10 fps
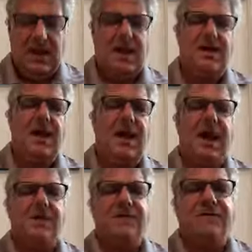And
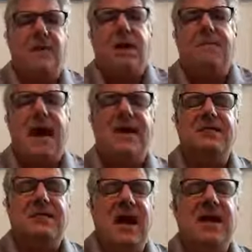Harry, from a
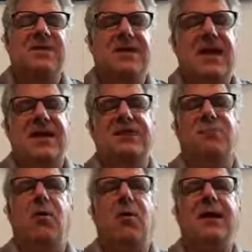bottom line vantage
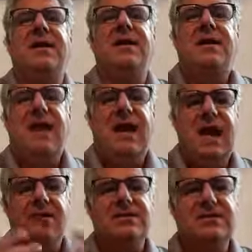point,
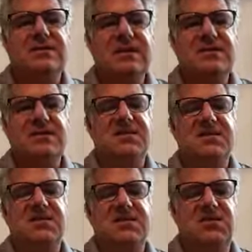how is the
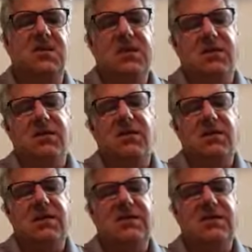business doing overall?